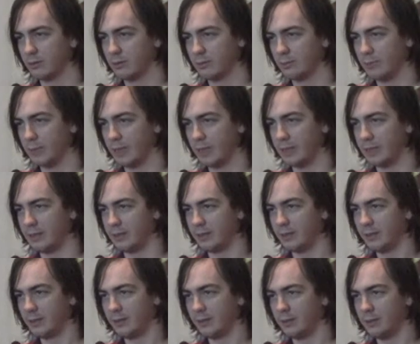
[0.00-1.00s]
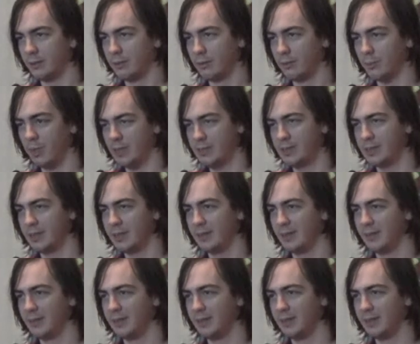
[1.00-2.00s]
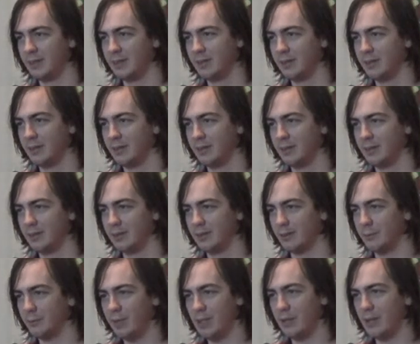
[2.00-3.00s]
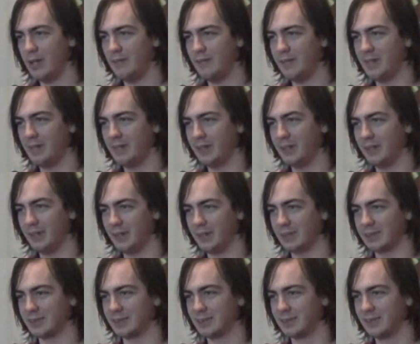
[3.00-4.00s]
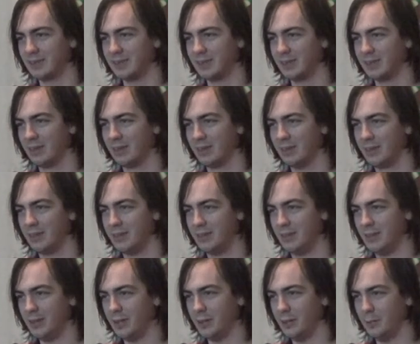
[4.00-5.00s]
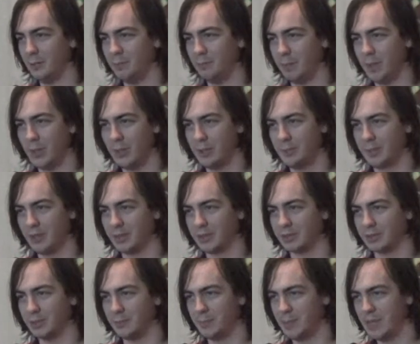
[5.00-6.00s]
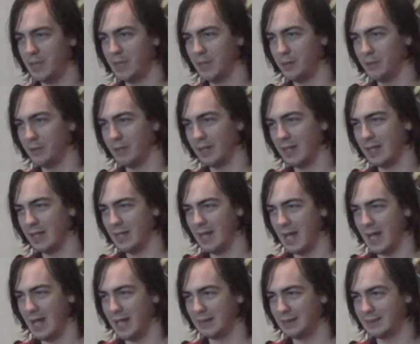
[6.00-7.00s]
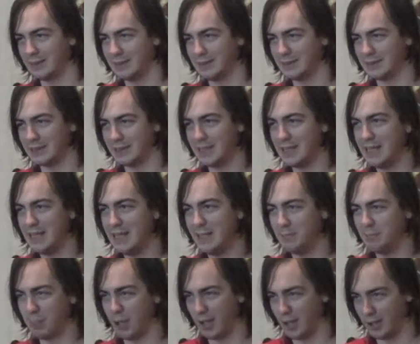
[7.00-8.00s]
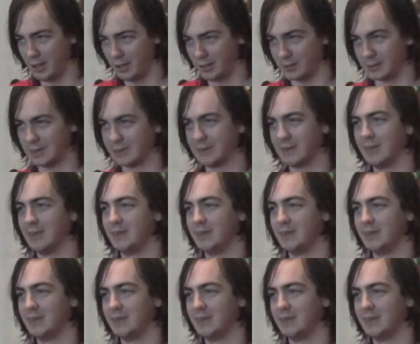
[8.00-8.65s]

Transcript: Wait. What? We don't have anything on us. You know, Pokeballs. P-O-K accent E balls.